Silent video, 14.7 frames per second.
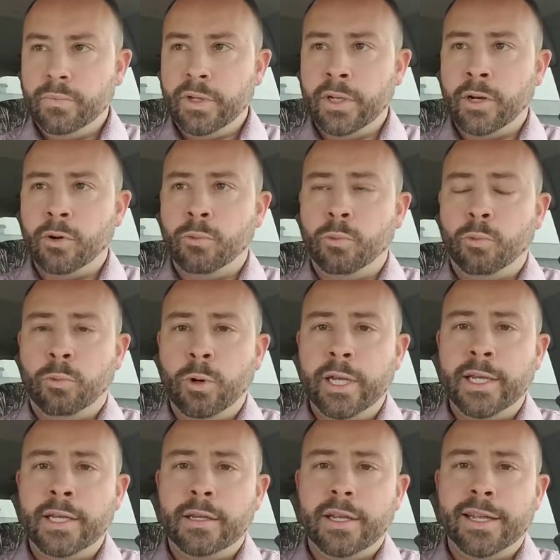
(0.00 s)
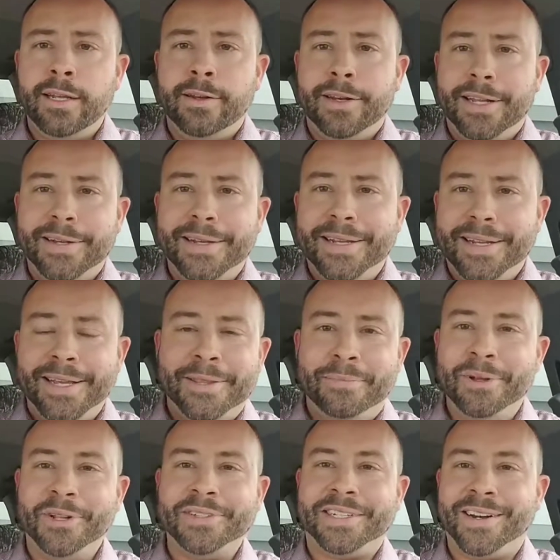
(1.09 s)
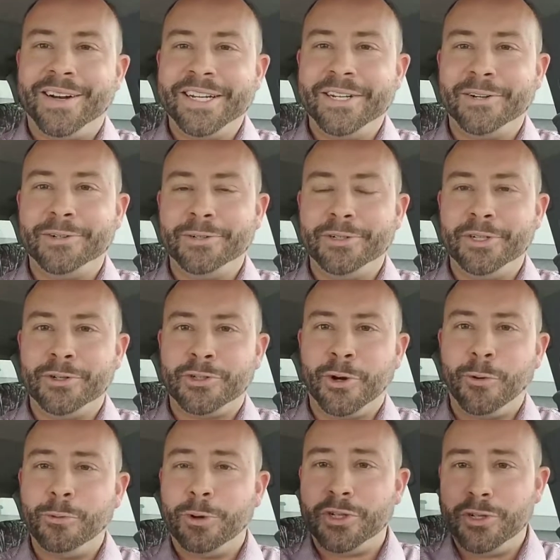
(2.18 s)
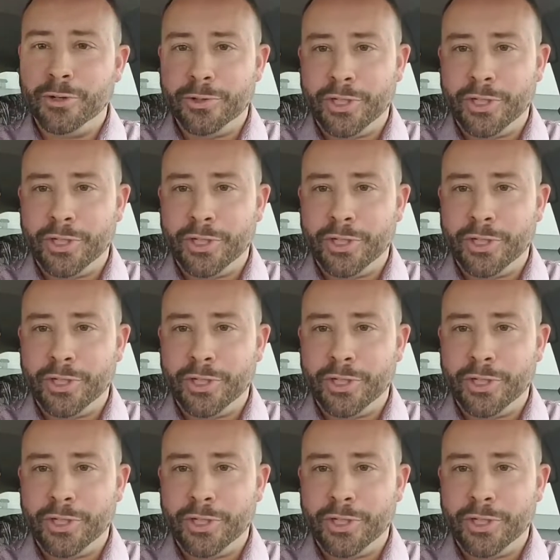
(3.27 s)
we in the military, you're told what to do.